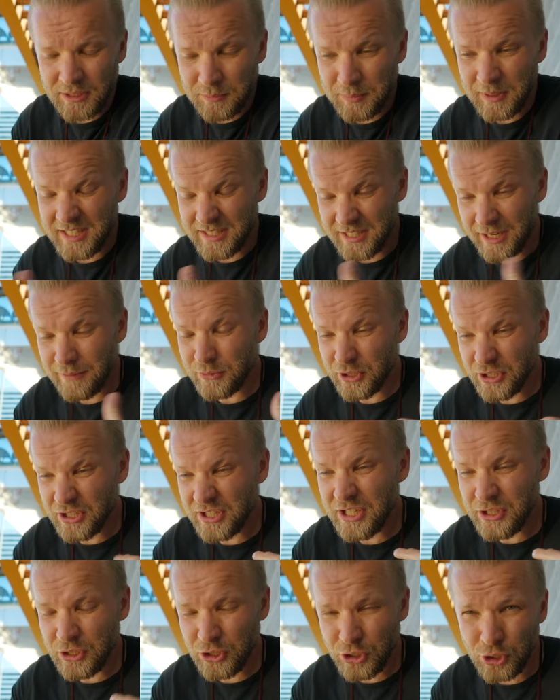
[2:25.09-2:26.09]
is because I'm
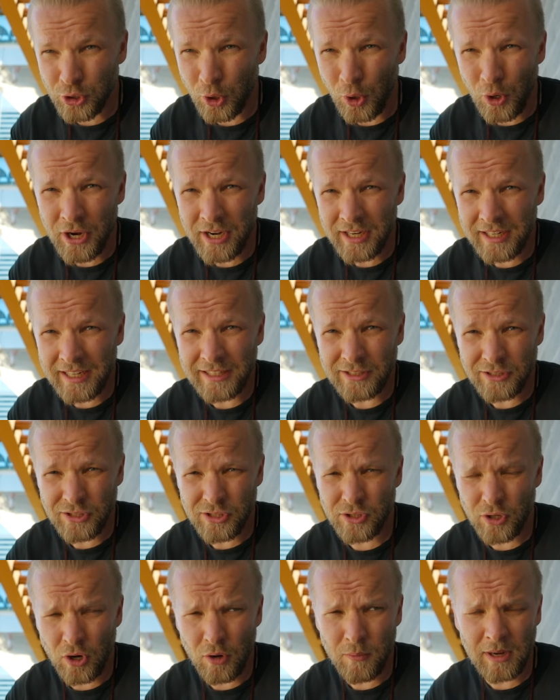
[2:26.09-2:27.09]
just enjoying it
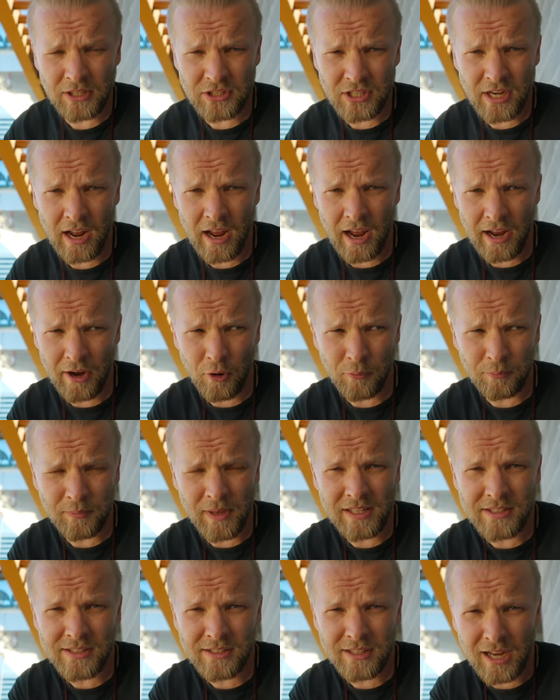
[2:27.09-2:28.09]
so much, and I, I hope
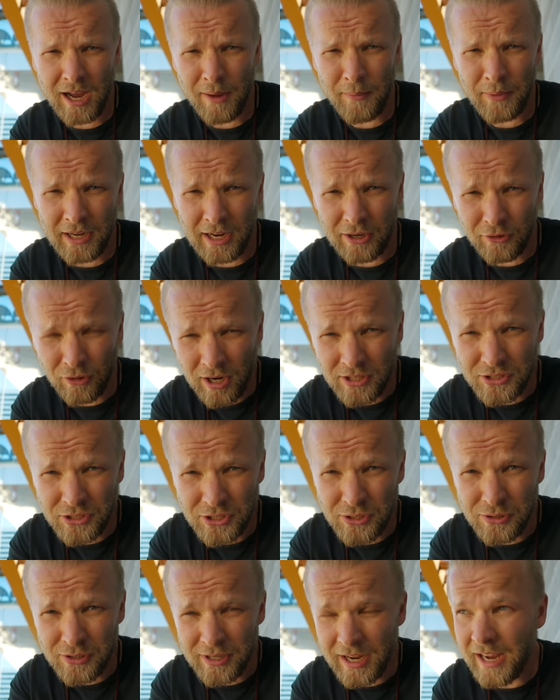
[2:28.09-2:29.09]
that's coming across
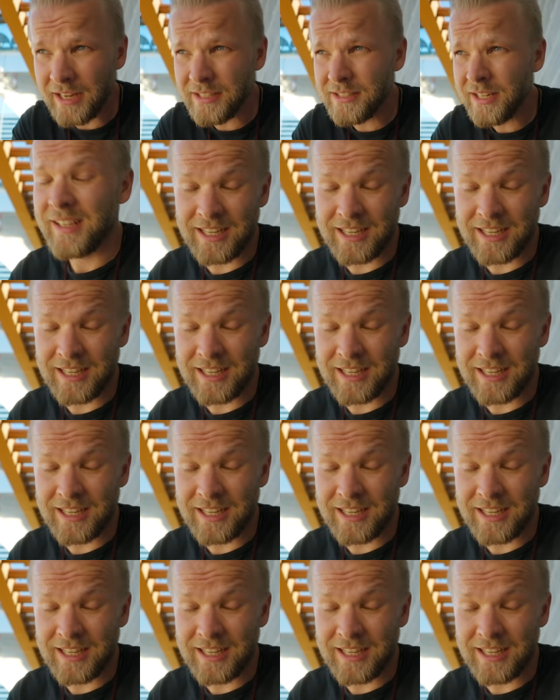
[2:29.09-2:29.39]
to you guys,